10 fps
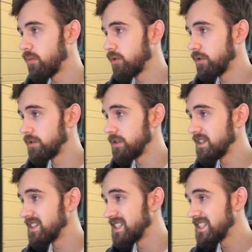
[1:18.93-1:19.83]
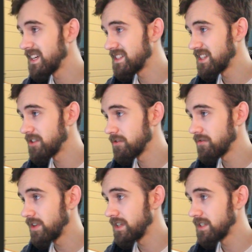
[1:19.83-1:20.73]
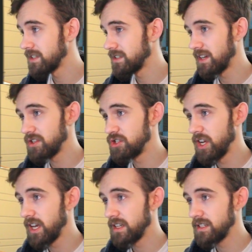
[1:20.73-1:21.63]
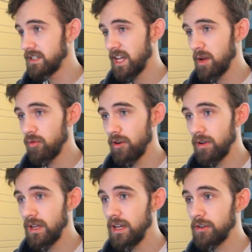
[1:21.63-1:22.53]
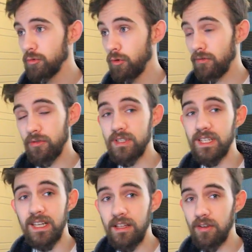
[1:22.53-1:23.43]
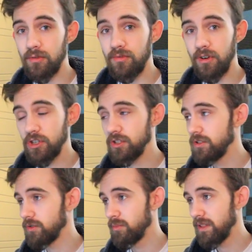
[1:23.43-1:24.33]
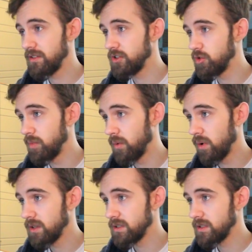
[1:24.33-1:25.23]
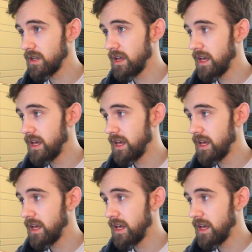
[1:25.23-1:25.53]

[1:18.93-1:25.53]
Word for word: We're going to need the csinterface.js library to reference any other functions or methods you may want.